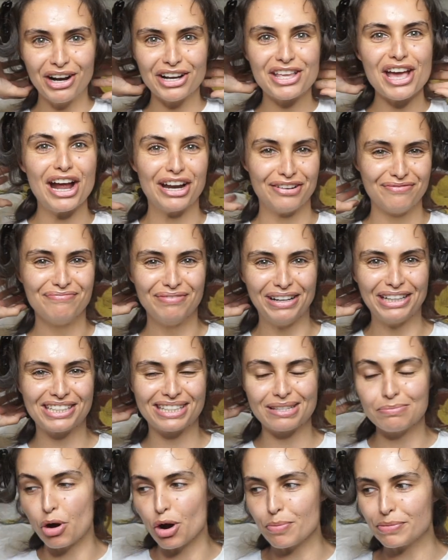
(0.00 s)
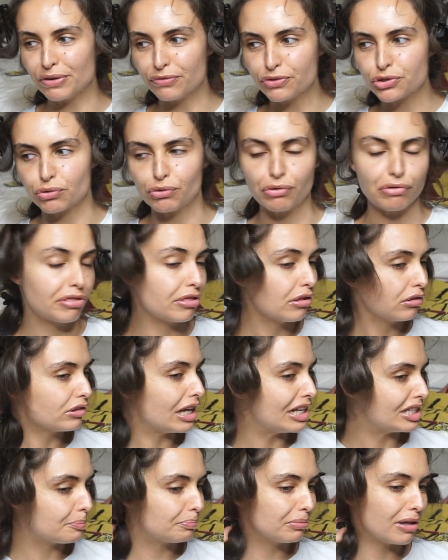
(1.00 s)
okay, it's the moment of truth.
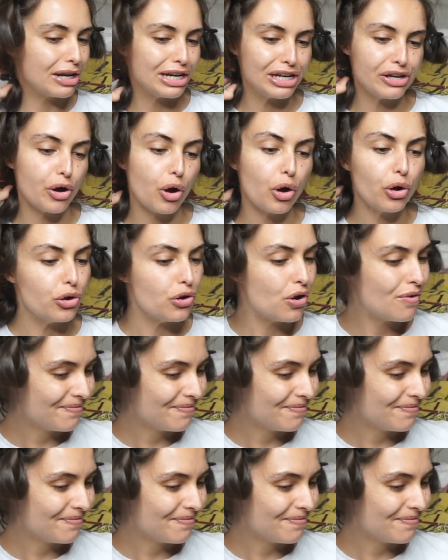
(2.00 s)
Let's bloody go.